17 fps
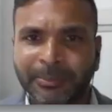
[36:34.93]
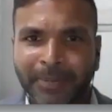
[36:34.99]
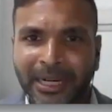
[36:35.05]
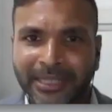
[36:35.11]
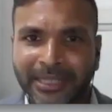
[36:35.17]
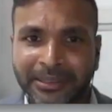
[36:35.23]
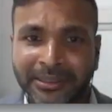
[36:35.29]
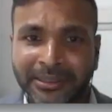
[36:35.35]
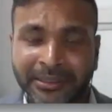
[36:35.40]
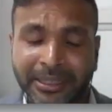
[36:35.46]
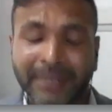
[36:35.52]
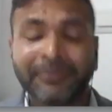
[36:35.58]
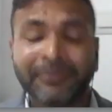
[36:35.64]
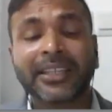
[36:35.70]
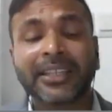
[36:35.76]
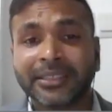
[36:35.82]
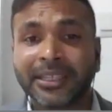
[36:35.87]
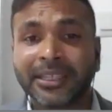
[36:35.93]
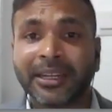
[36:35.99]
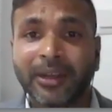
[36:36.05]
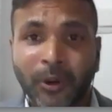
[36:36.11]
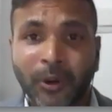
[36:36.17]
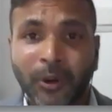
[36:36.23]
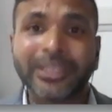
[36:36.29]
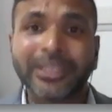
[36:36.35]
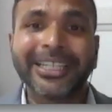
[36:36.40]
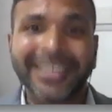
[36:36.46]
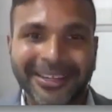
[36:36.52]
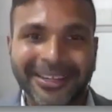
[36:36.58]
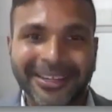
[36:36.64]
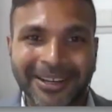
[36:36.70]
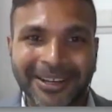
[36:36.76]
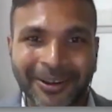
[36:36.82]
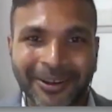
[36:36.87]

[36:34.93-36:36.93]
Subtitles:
partners, in fact, their only